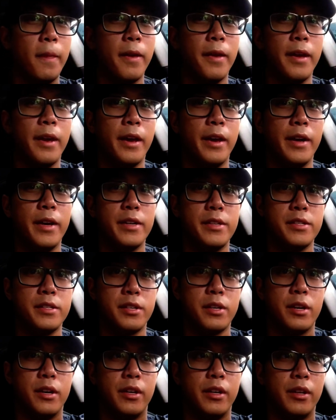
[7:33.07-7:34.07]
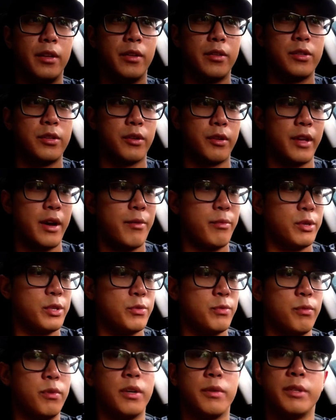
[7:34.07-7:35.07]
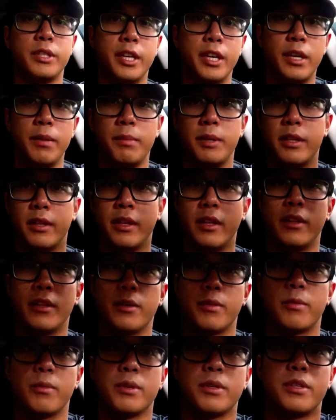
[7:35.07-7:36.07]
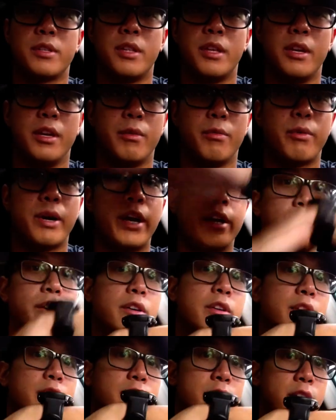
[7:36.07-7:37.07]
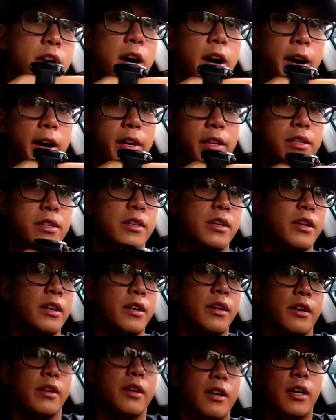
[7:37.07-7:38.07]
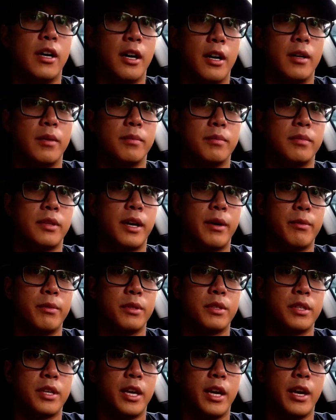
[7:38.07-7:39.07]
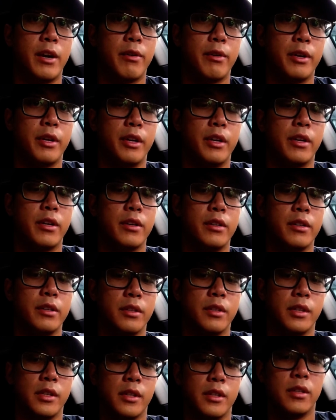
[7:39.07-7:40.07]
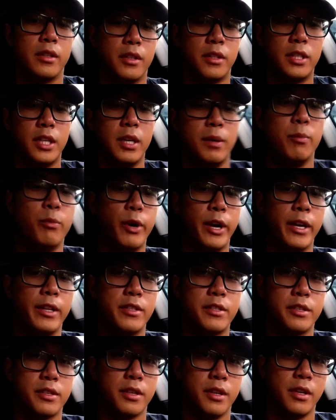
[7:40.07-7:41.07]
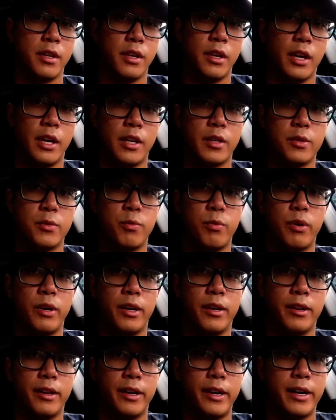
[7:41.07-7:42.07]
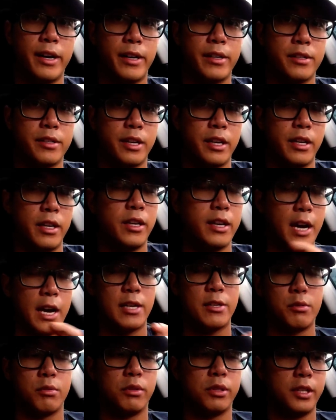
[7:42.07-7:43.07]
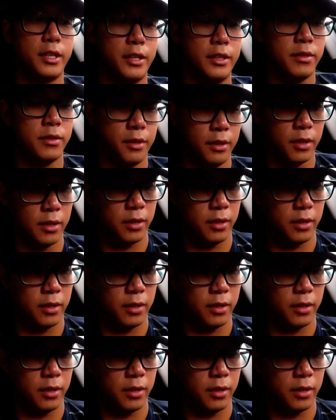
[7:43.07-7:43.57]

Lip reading: And so that was one team, and then there was the rank on the side that was carrying the team weights as well as any casualties